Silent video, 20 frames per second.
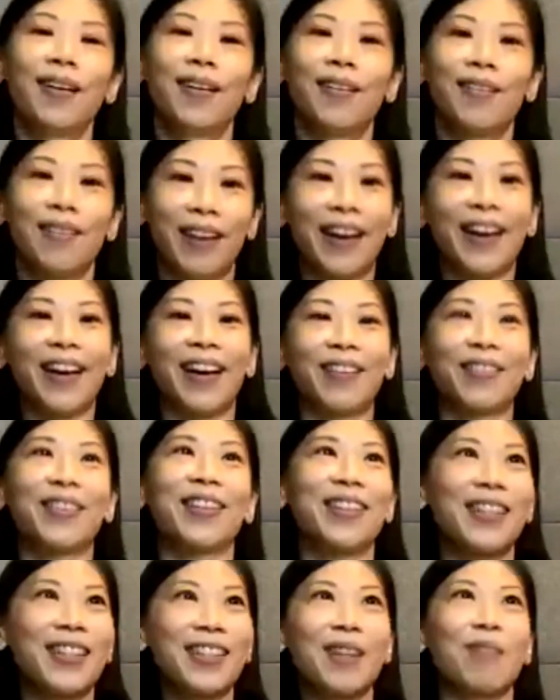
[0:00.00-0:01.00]
right? After
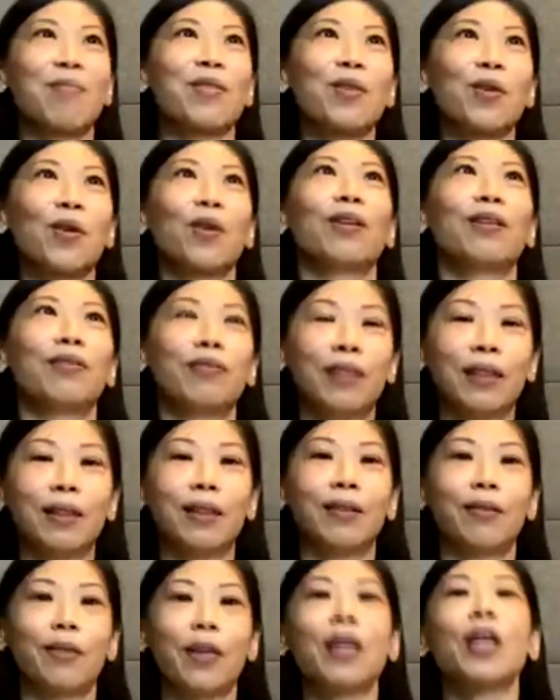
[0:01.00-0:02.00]
this MCO lifted.
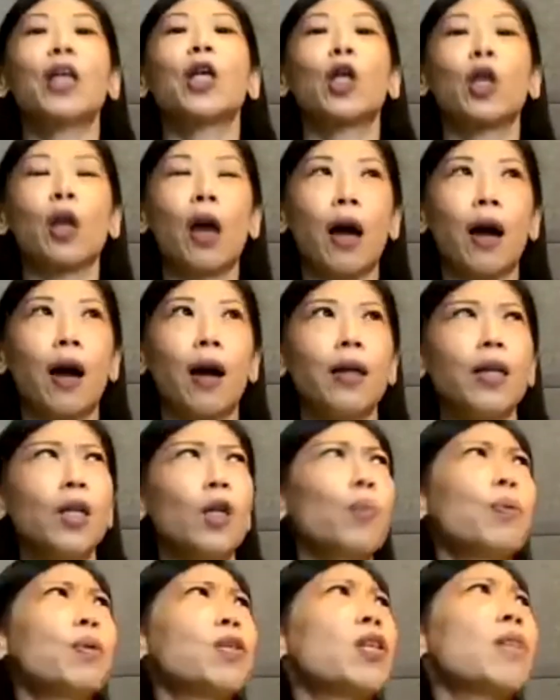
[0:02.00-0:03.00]

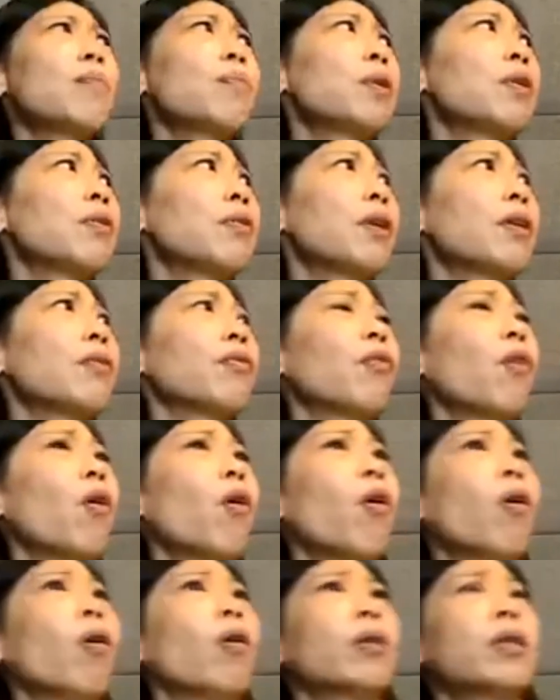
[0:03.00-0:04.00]
Incubation period
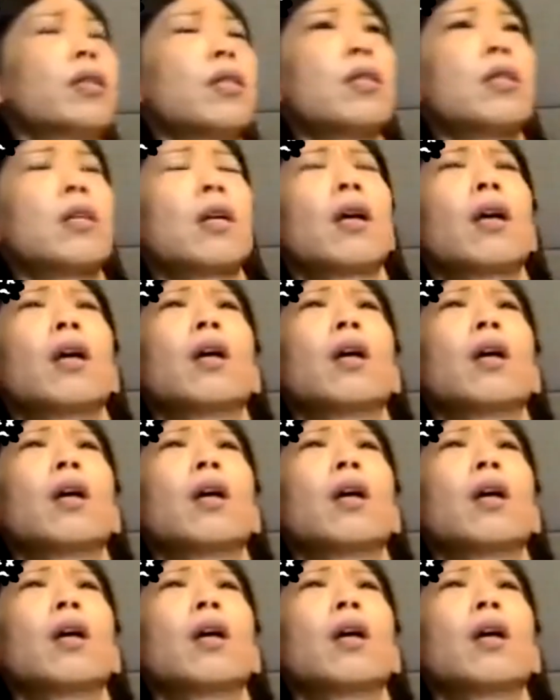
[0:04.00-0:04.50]
for this